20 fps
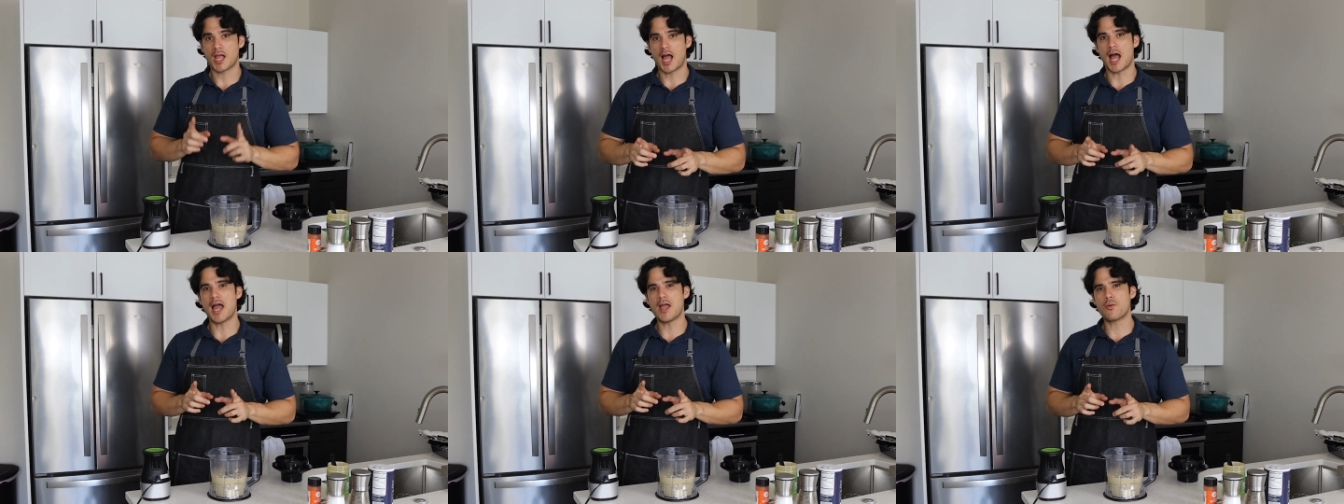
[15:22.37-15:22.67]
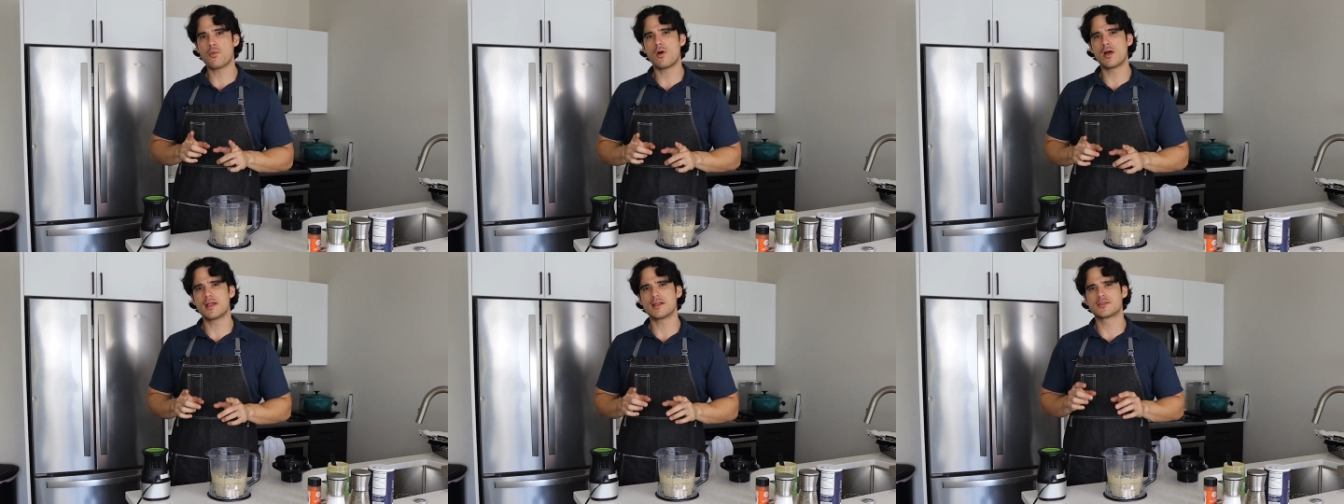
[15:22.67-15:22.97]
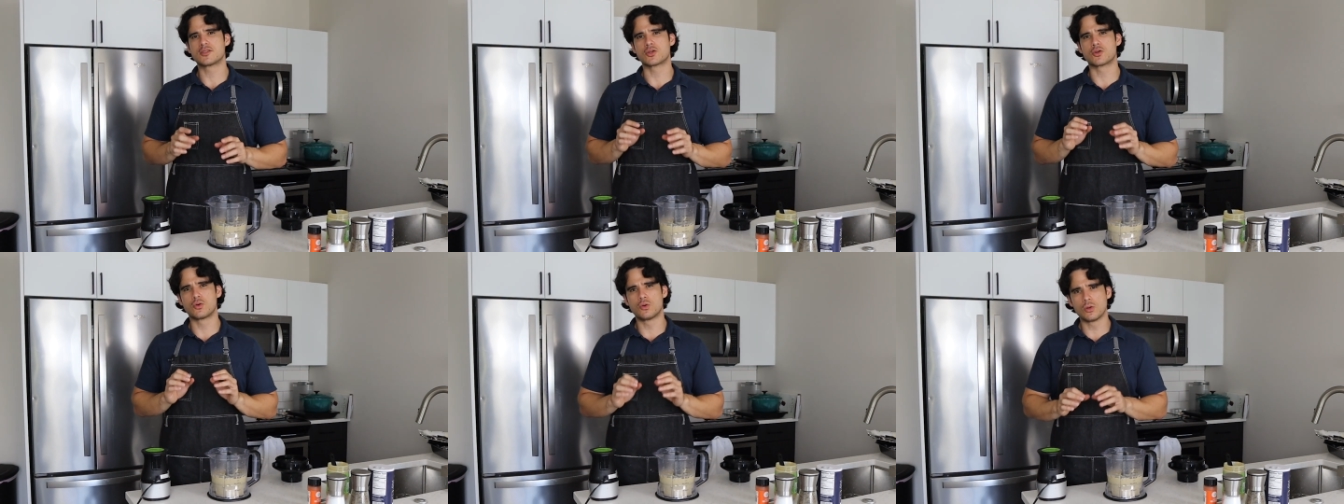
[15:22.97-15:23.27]
I want
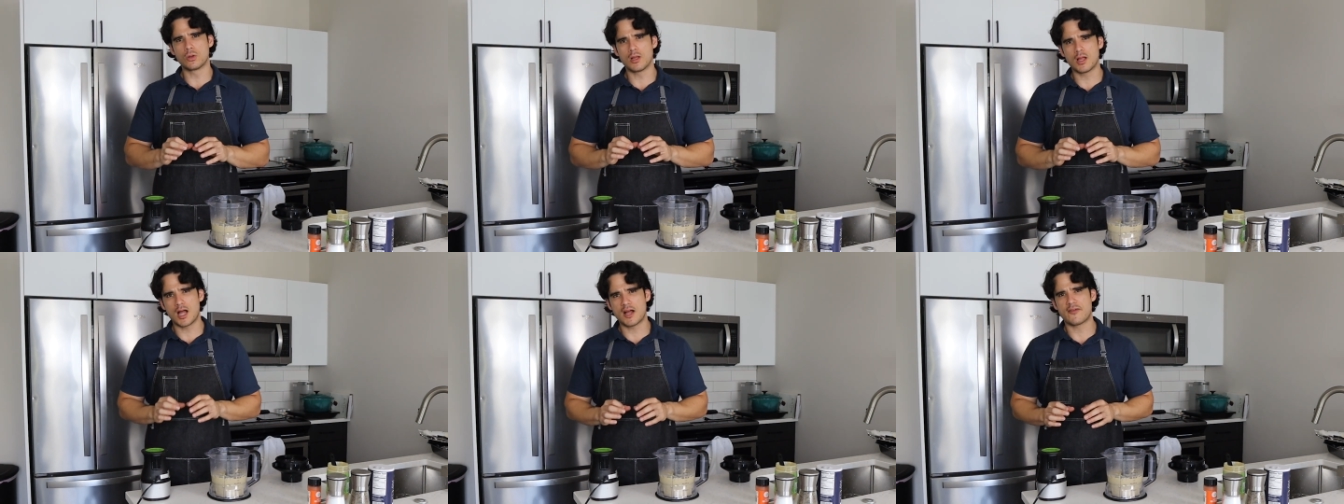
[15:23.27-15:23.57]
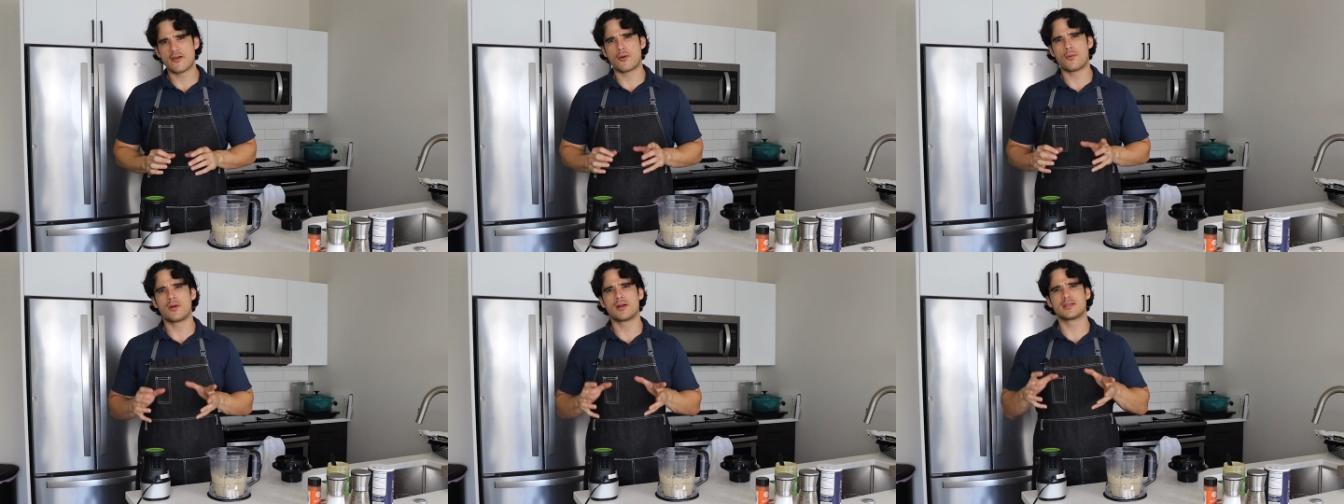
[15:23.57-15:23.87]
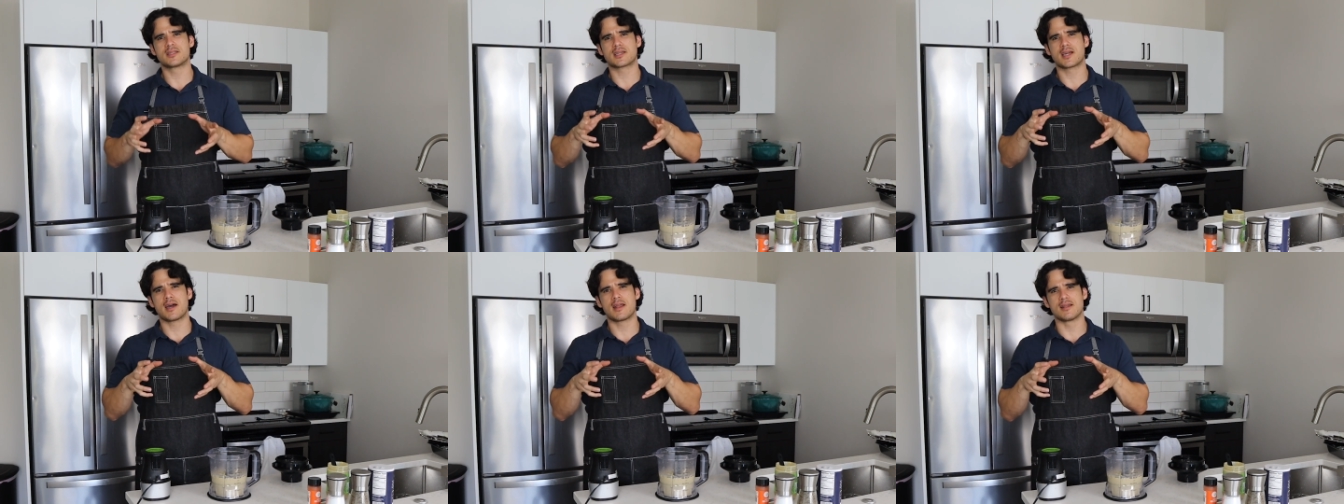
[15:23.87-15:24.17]
it to cool off. I
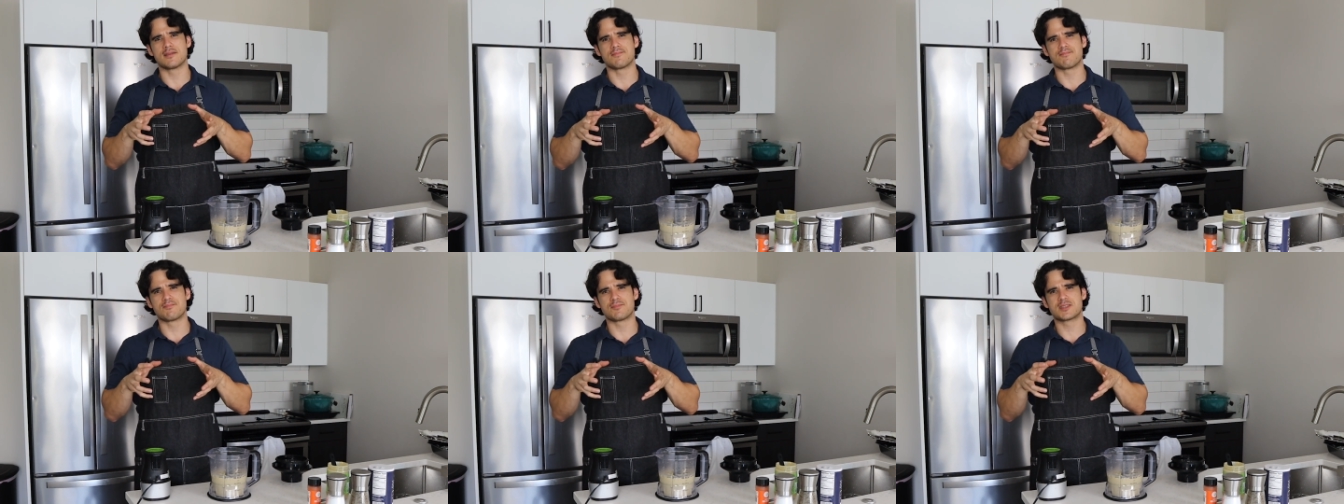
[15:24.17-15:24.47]
want it to kind of